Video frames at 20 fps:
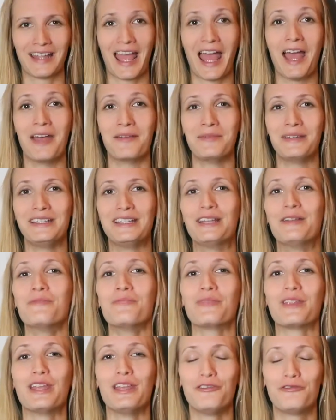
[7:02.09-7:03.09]
I mean,
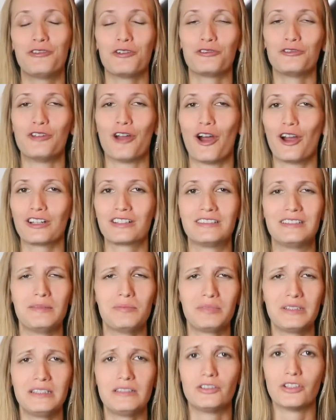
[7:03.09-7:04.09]
if your dog
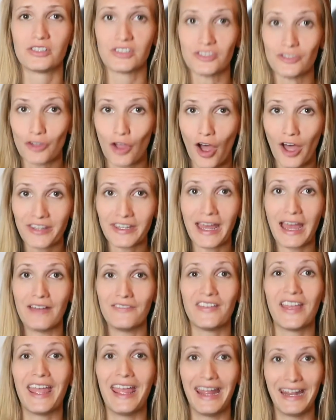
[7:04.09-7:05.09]
simply does not
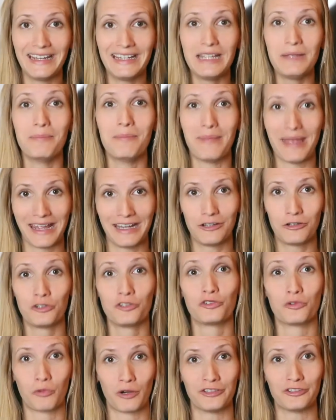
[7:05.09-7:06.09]
have any
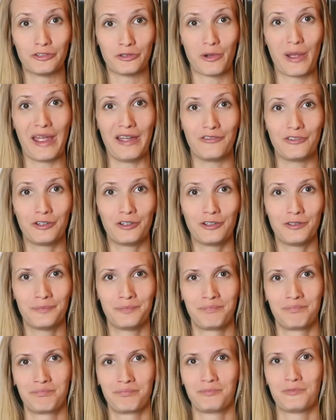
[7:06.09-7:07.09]
manners whatsoever,
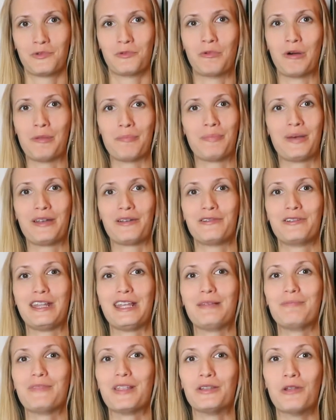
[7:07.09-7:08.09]
what better
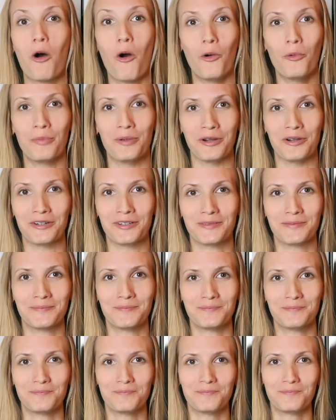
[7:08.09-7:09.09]
name than Homer?
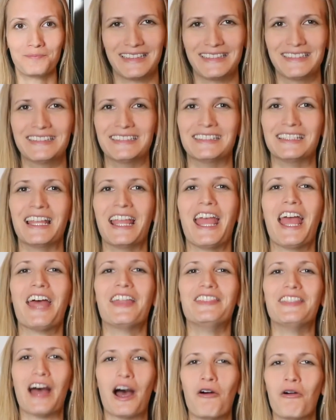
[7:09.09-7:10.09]

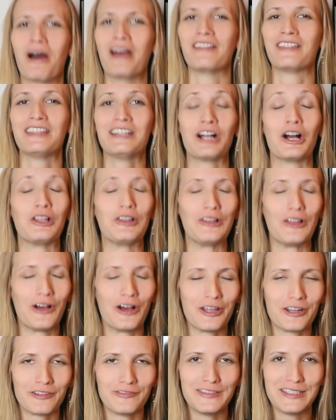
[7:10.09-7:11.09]
Now, I think a
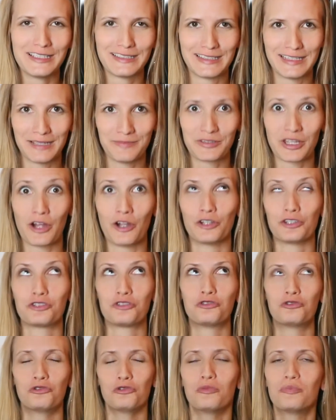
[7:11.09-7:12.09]
lot of these names are
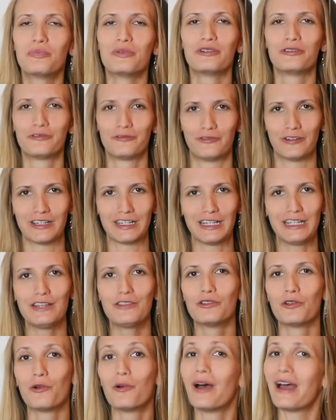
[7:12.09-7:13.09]
super funny,
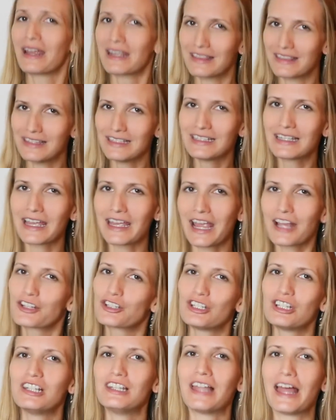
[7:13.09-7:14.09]
though I think I
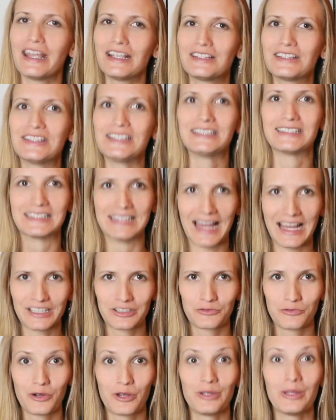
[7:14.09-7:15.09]
actually like this
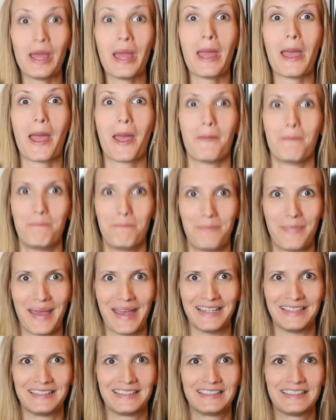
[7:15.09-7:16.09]
last one
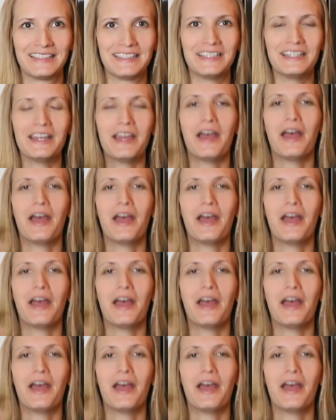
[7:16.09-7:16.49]
best.